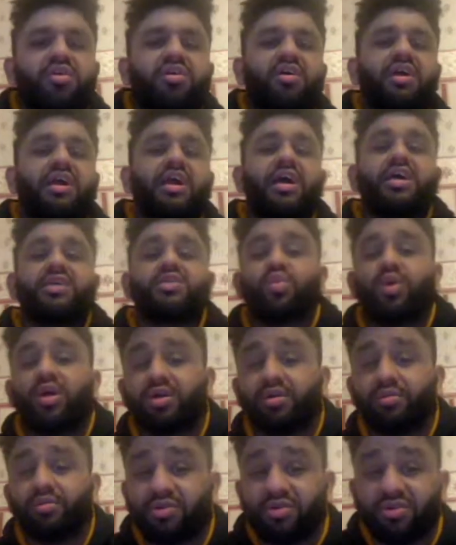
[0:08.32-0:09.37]
going, guys?
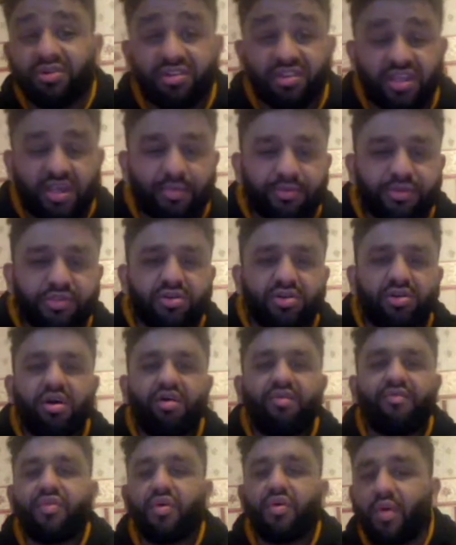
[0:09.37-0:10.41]
Welcome to another episode
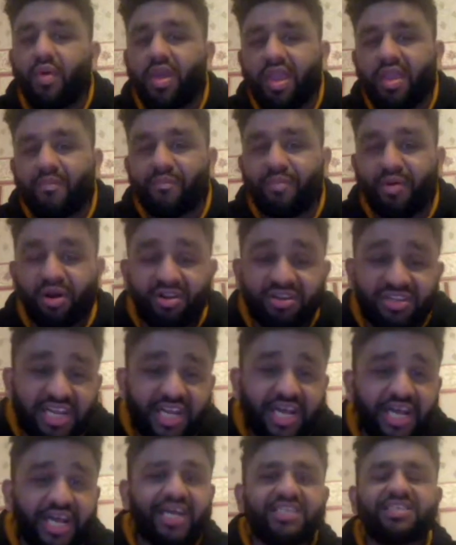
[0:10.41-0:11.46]
of the Weigh-In
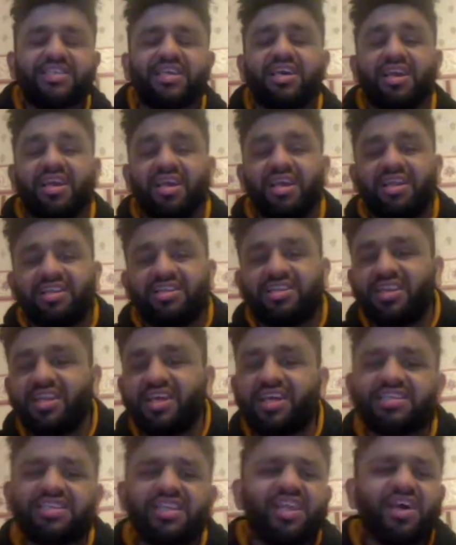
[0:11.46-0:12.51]
Podcast.
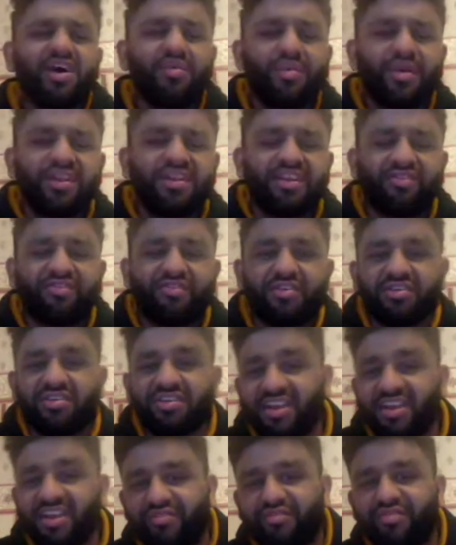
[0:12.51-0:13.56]
Today's a little bit different.
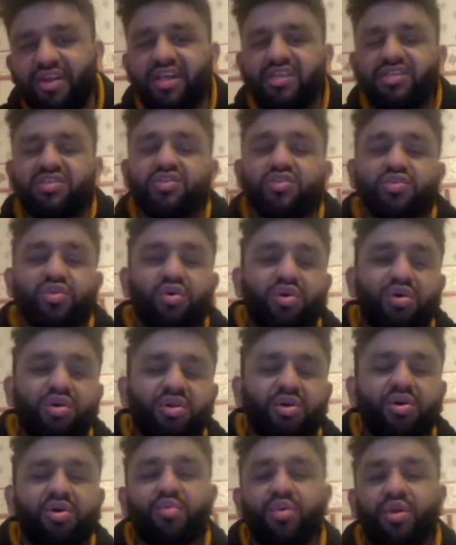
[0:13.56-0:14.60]
Today I'm flying
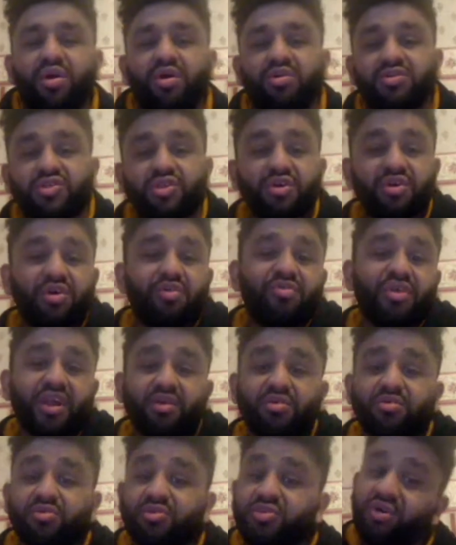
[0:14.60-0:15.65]
solo. We got Sugar Ray
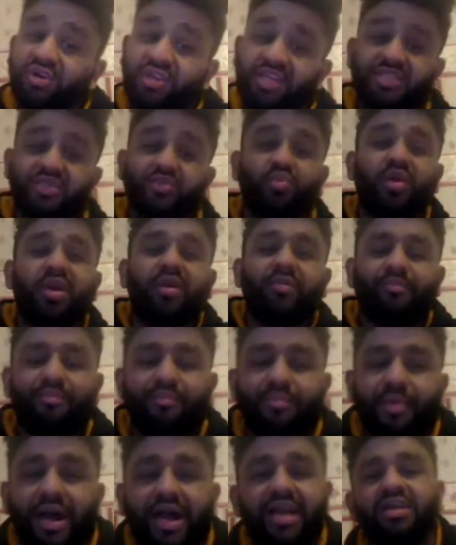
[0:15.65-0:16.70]
who's on his way
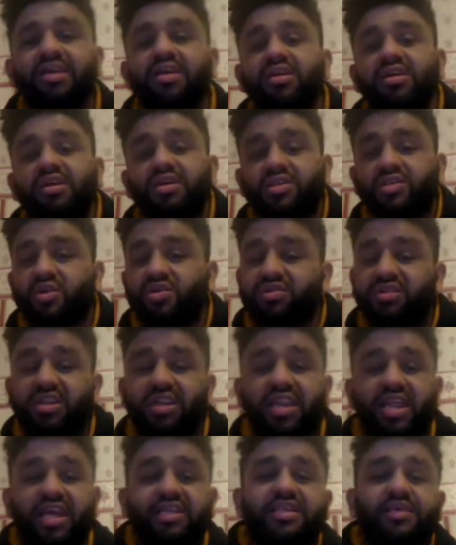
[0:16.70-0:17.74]
back. So on the
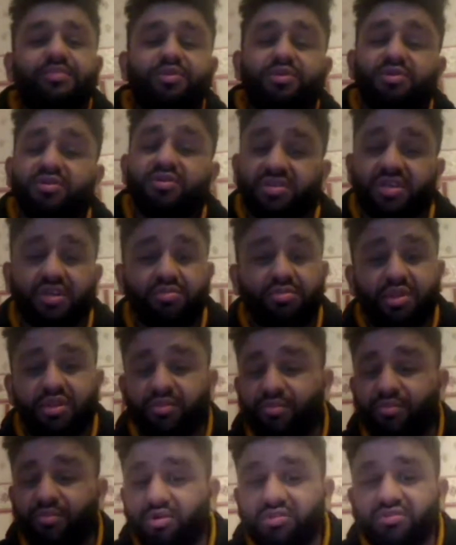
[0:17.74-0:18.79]
next episode, it's going to be the
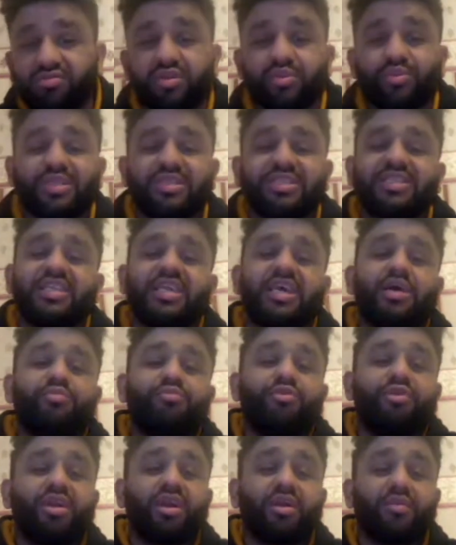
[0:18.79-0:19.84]
both of us. But today I'm
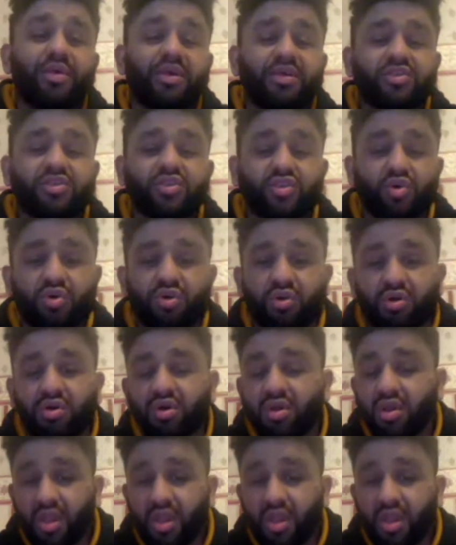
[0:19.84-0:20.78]
running a bit solo.